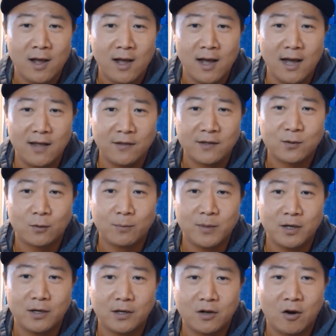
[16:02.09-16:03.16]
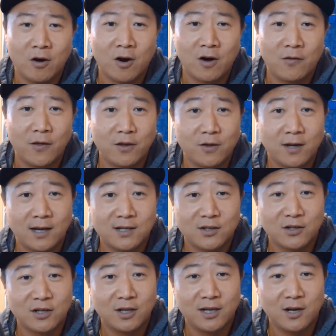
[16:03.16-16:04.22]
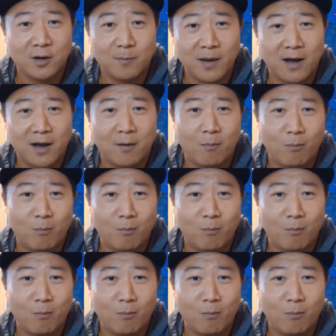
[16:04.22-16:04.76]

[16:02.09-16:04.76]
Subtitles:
and this will be a card that you guys are going to hear about